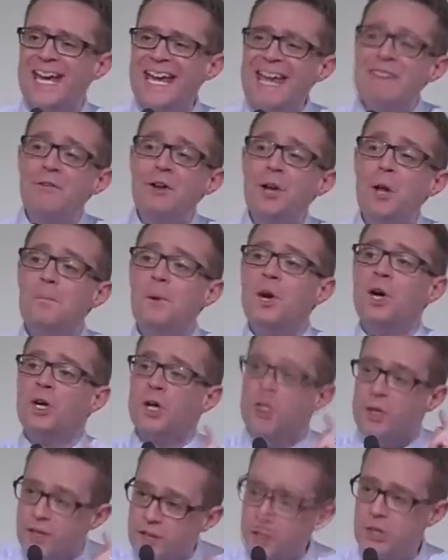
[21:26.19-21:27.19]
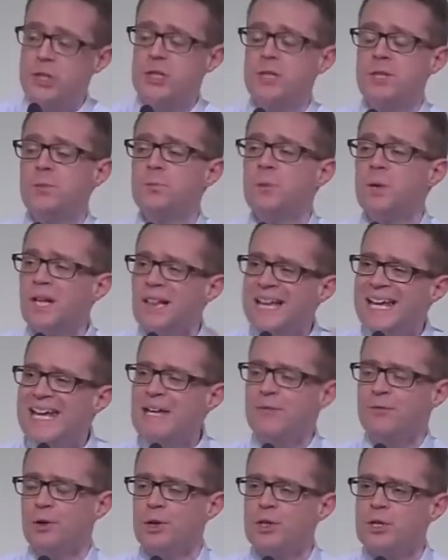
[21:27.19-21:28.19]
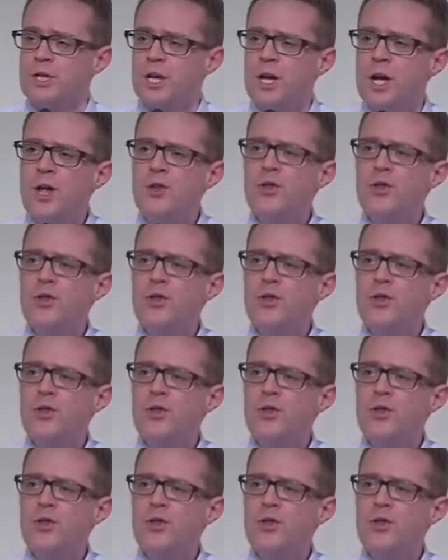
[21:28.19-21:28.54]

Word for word: even among Christian believers,